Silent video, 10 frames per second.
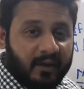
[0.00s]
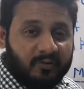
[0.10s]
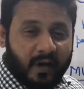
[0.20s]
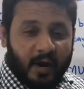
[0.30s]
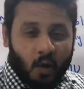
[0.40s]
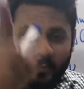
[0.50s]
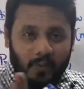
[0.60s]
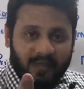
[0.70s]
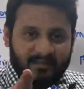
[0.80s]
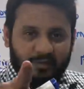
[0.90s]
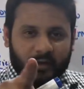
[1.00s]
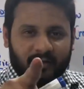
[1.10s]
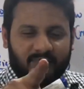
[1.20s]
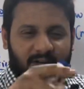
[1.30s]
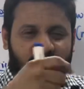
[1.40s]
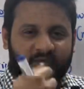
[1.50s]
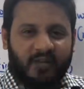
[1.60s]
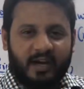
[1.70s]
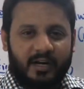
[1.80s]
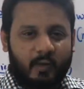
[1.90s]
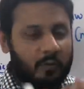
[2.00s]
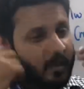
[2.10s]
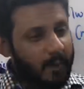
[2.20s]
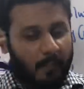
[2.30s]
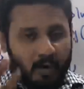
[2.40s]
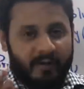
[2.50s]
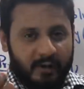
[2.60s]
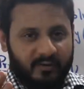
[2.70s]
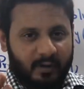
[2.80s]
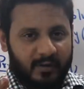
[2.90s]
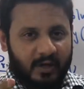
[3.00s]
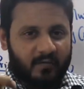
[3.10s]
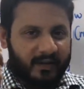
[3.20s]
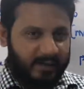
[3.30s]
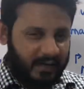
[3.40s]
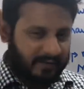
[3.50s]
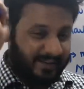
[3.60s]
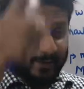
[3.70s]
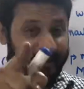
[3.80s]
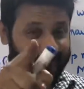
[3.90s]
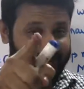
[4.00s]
So I hope you guys enjoyed this video. Stay tuned, more videos coming your way. See you next